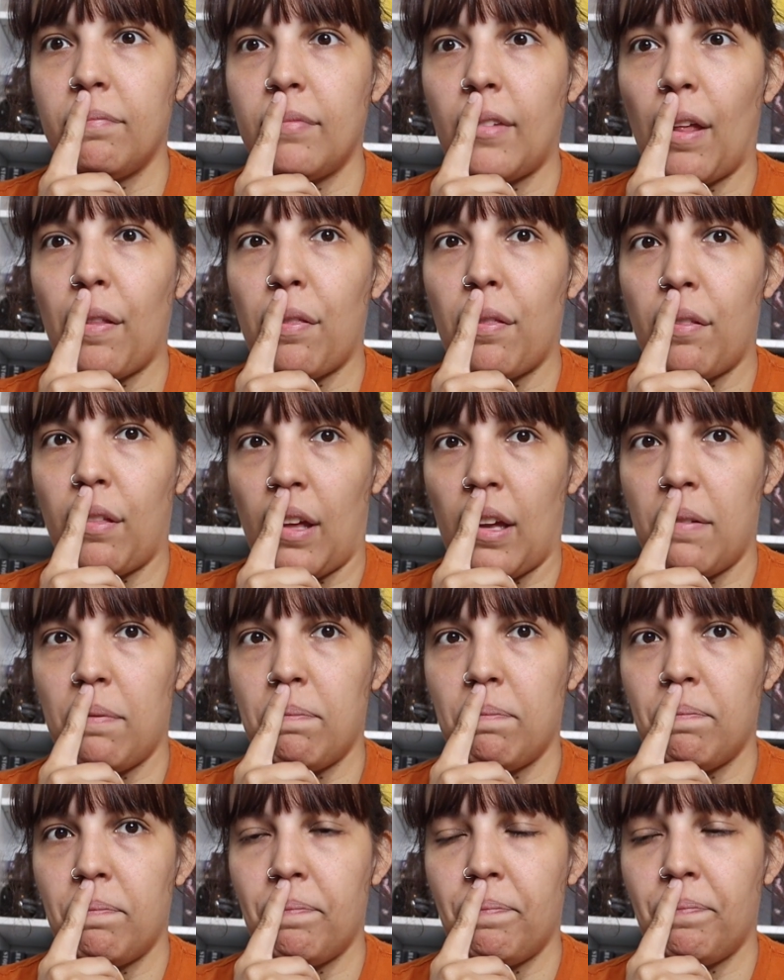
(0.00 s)
That's insane.
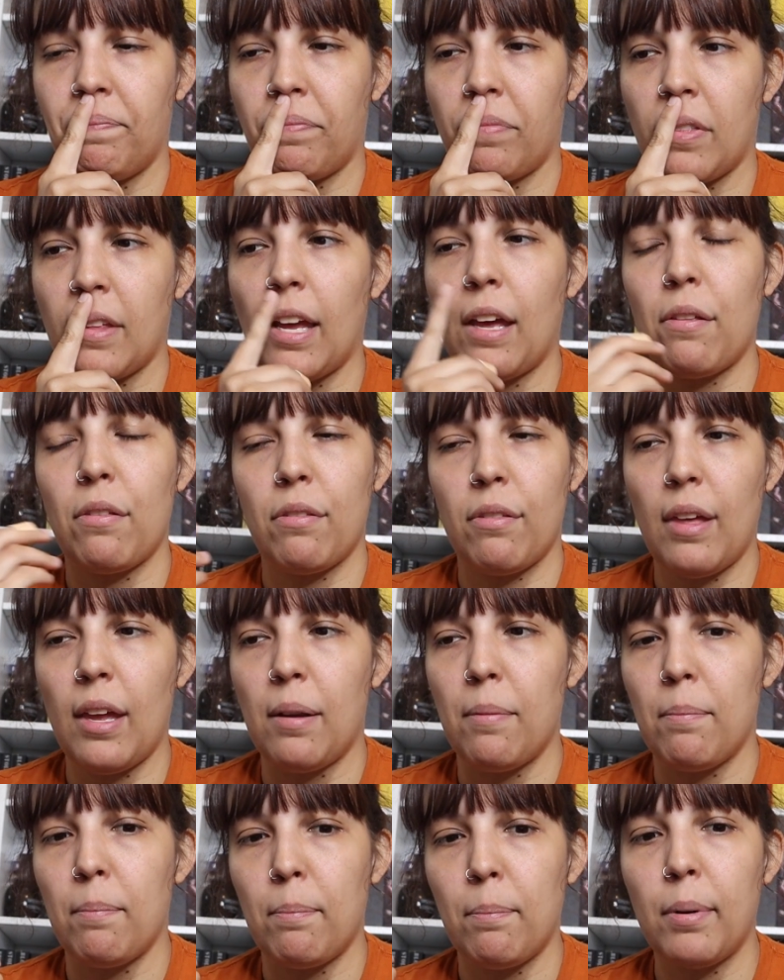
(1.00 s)
That's
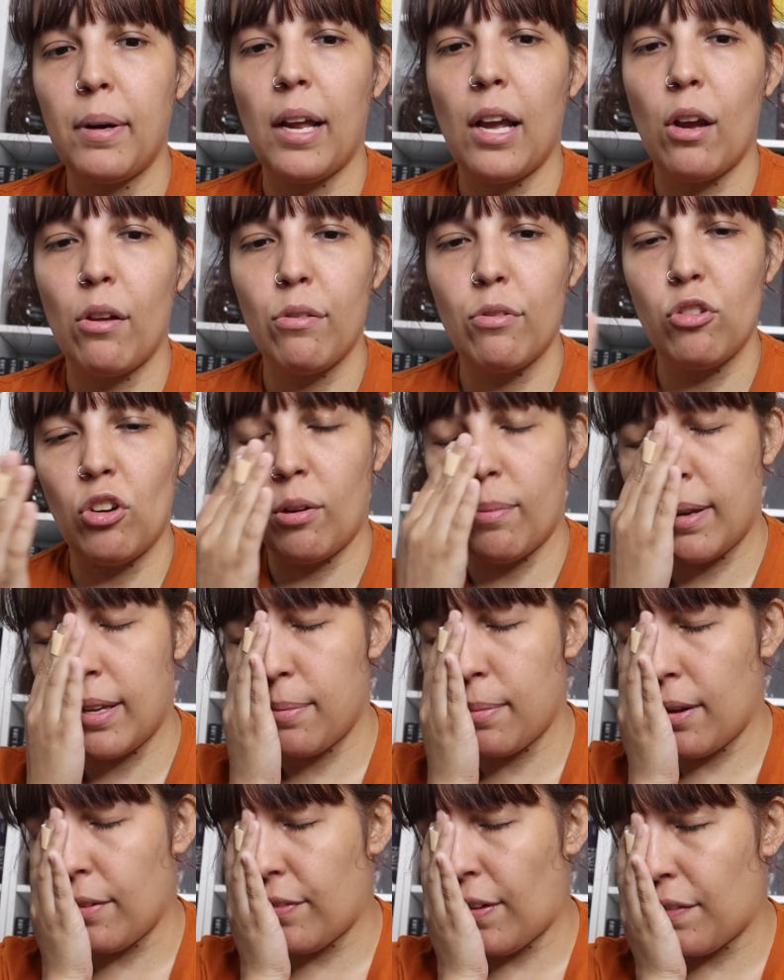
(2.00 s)
insane. But I also check my
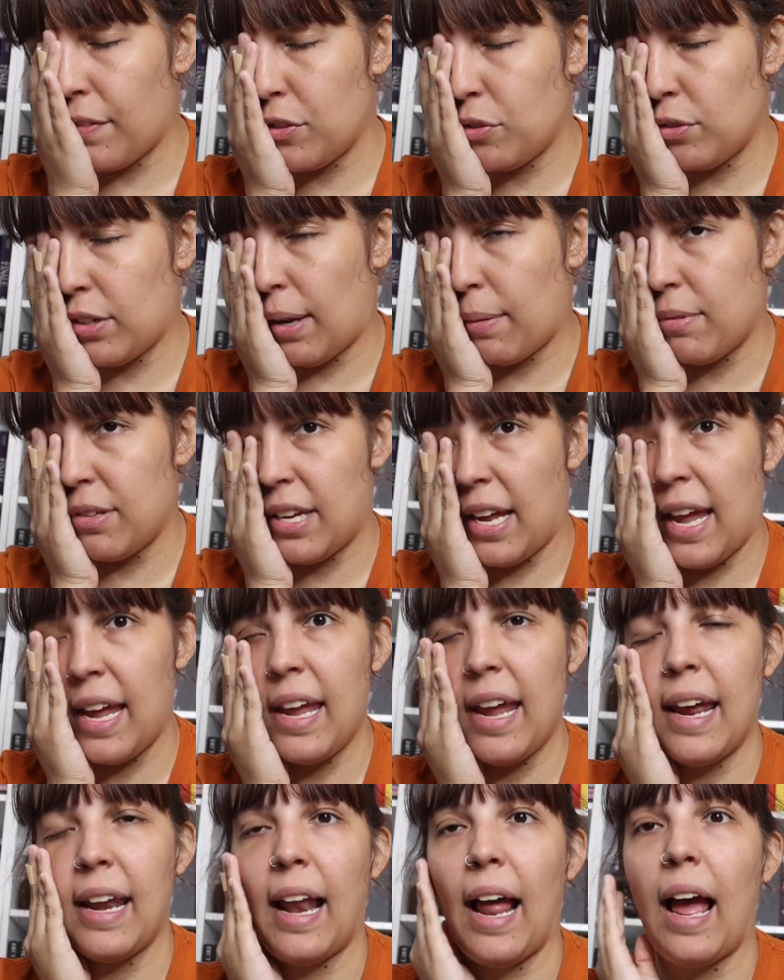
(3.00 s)
email 500 times a
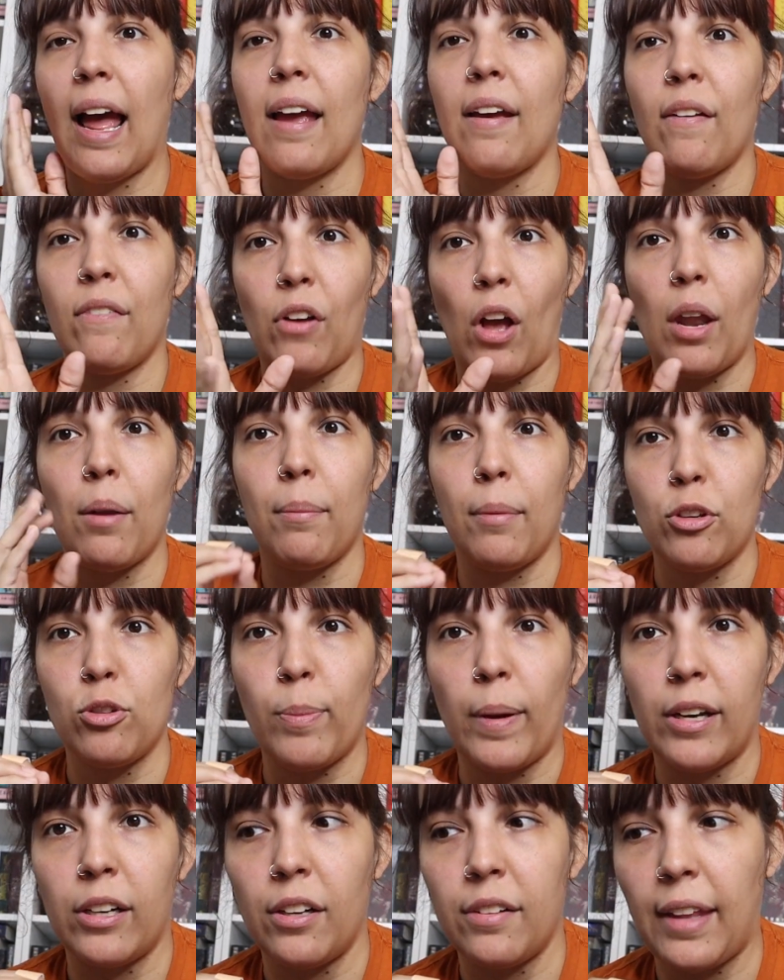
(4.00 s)
day, and I have gotten much
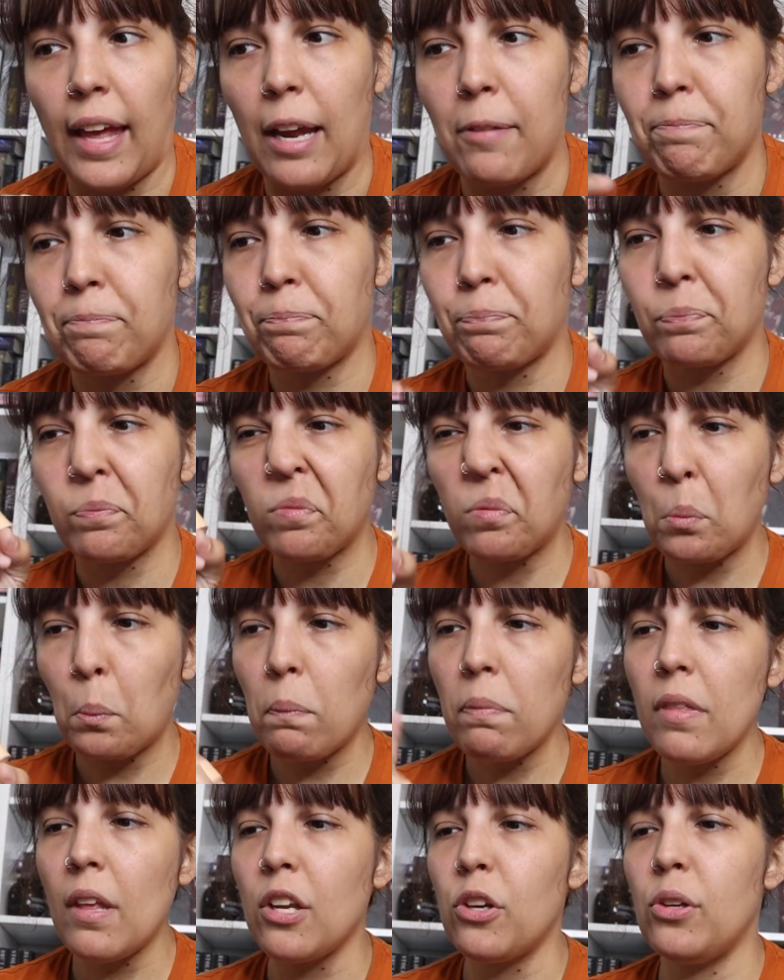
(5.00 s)
better at that.
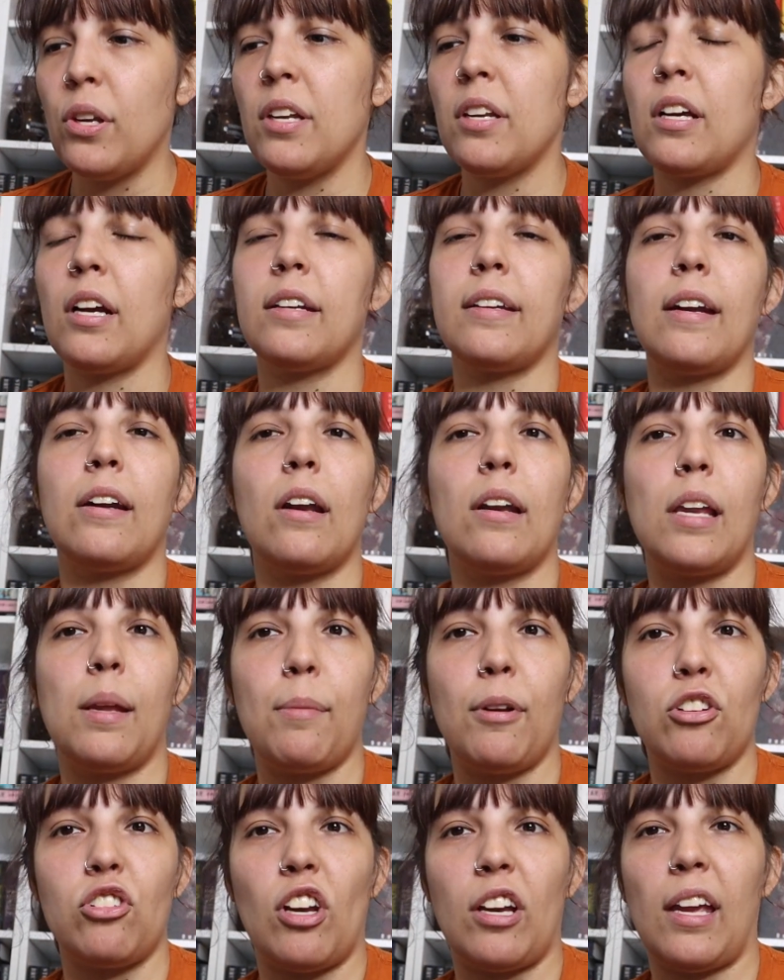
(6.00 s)
You need to cut down on
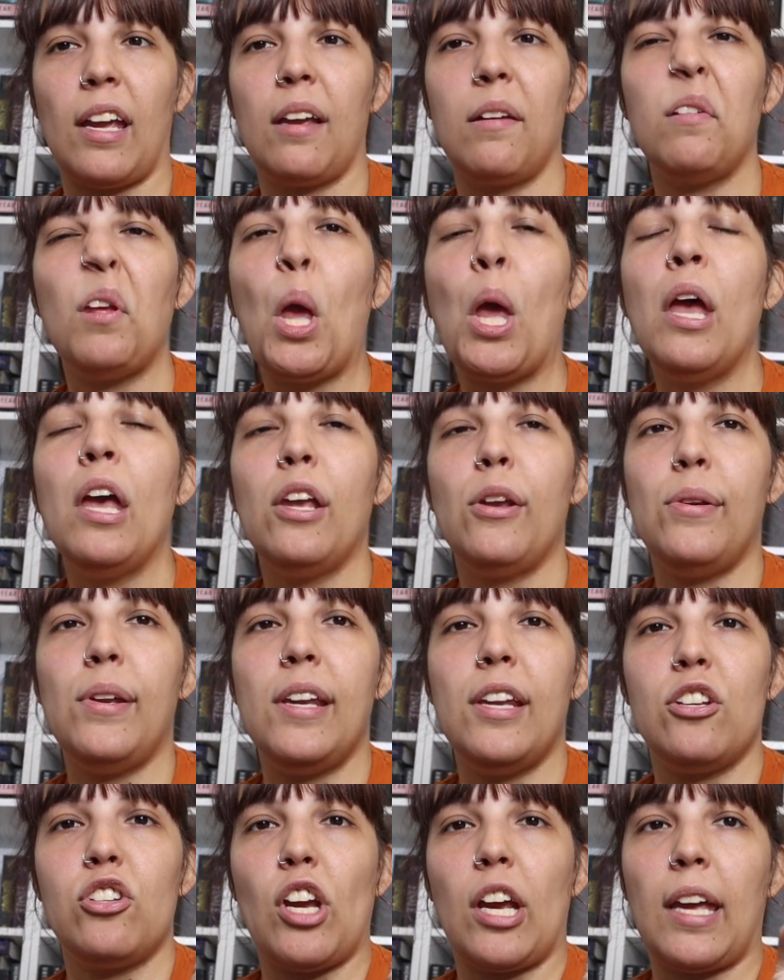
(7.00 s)
email checking. You
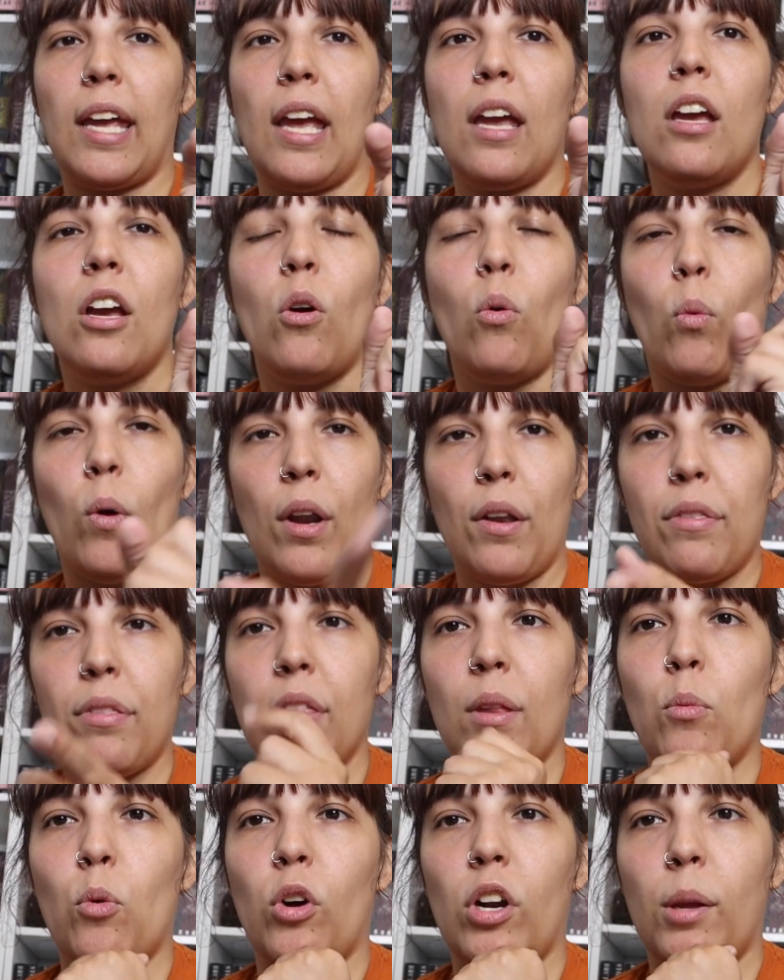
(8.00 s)
need to check it once
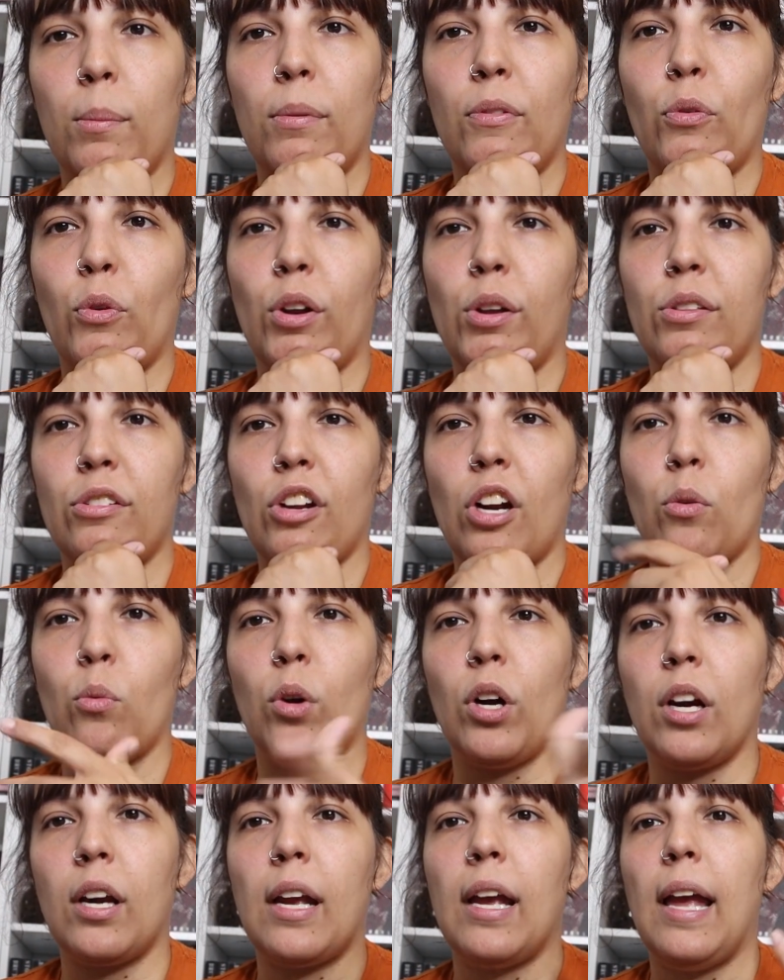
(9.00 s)
in the morning before you start
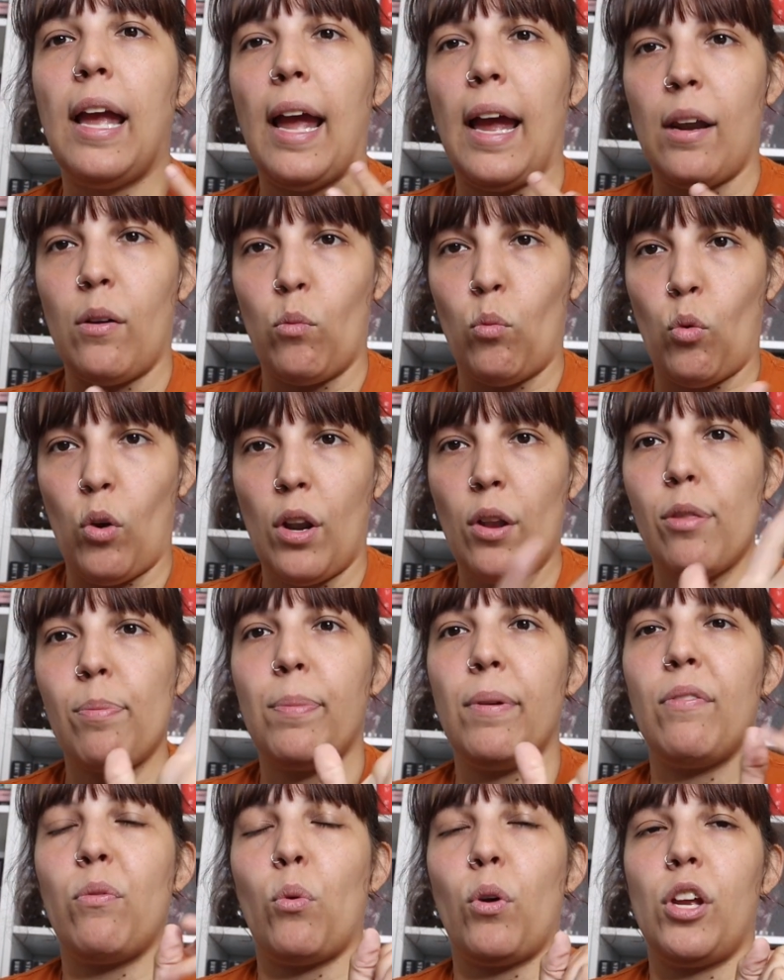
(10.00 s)
work and once
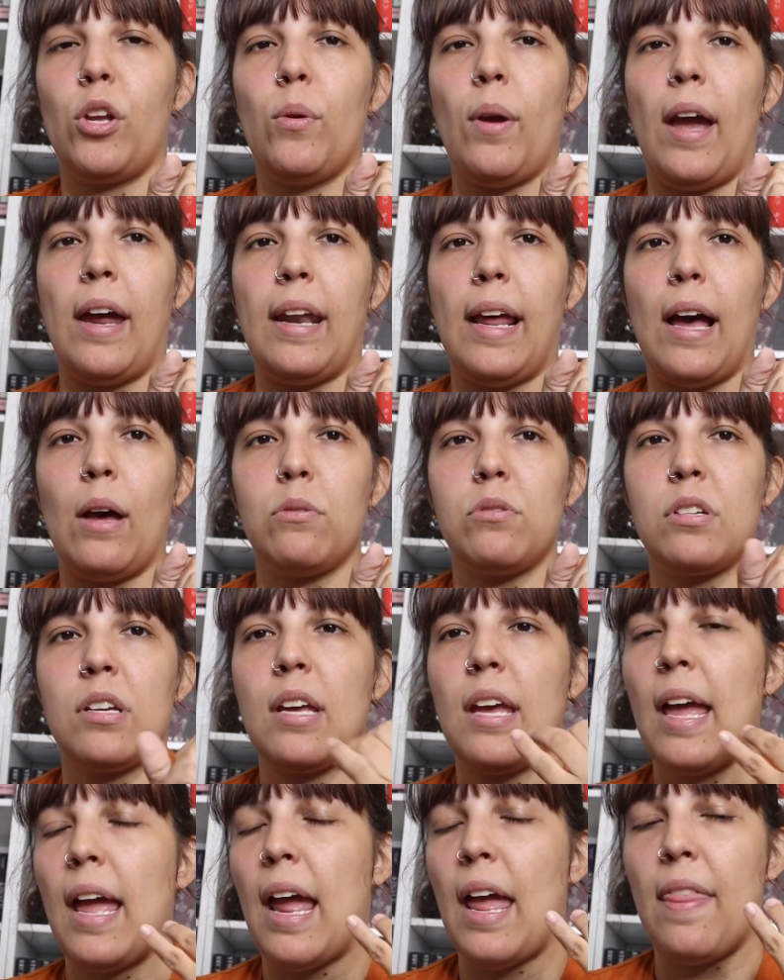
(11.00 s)
before you head out.
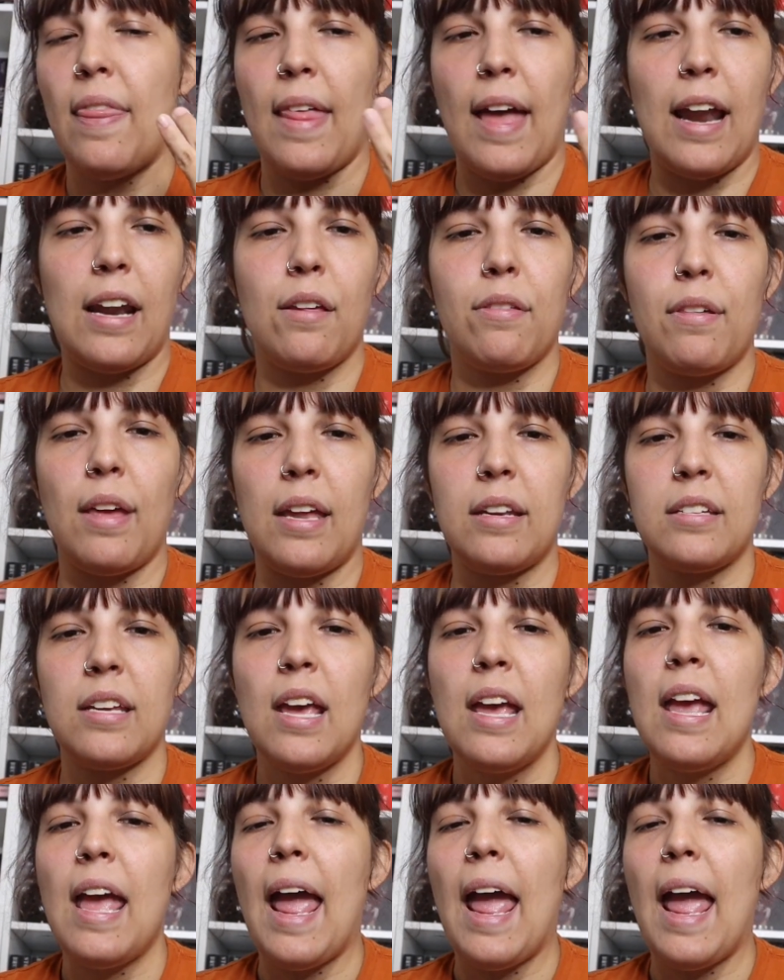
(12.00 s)
And that is it.